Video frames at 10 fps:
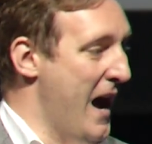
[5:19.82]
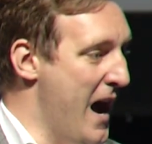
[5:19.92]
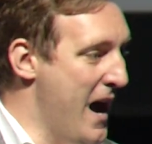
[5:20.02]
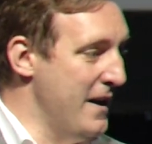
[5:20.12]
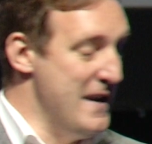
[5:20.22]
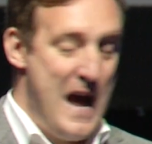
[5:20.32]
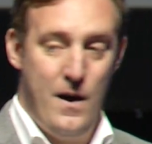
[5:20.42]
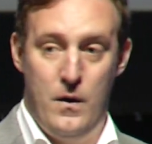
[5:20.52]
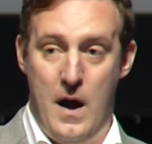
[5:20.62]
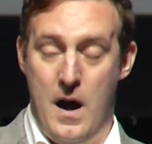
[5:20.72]

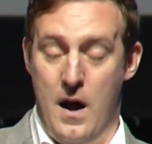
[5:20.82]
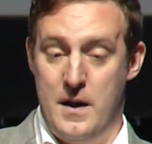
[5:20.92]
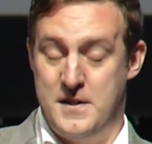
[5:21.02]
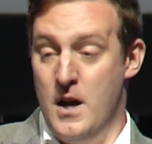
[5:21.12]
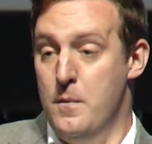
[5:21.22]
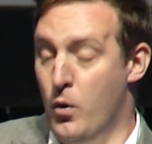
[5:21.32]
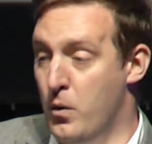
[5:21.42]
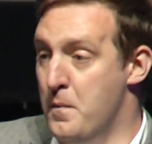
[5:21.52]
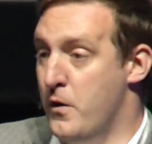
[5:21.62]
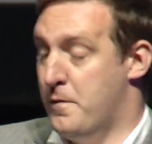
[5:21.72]
A Snowball
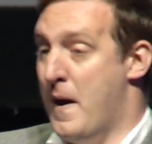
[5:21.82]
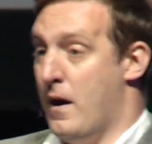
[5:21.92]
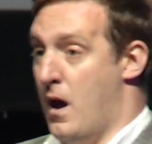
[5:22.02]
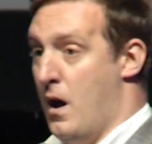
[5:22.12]
will move about